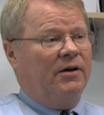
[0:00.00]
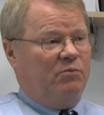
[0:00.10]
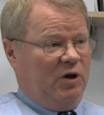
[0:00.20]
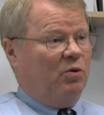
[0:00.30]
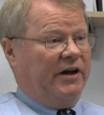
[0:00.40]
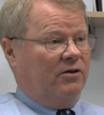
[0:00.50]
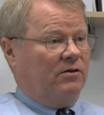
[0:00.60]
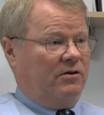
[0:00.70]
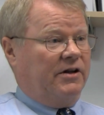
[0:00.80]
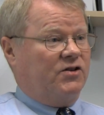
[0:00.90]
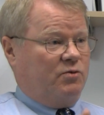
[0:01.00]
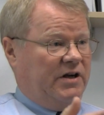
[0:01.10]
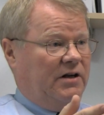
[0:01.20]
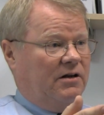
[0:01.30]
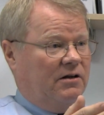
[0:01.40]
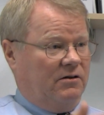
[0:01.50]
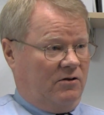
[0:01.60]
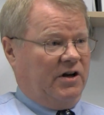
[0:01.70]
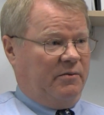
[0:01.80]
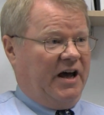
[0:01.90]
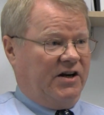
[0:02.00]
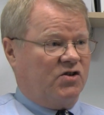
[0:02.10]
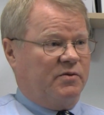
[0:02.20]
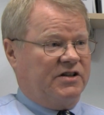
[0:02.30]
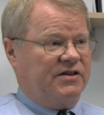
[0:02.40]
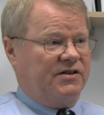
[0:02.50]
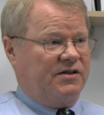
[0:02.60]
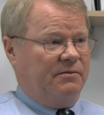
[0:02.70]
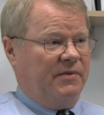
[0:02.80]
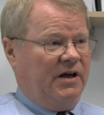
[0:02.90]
BYU Learning Suite learning management system.